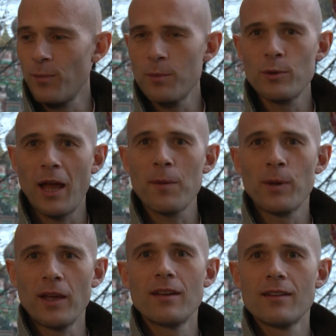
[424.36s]
I'm really
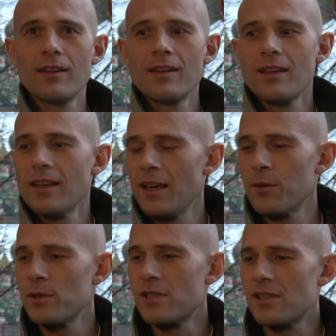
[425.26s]
happy. It
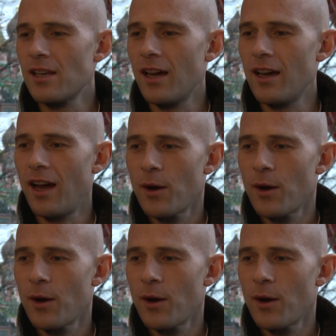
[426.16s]
was, uh,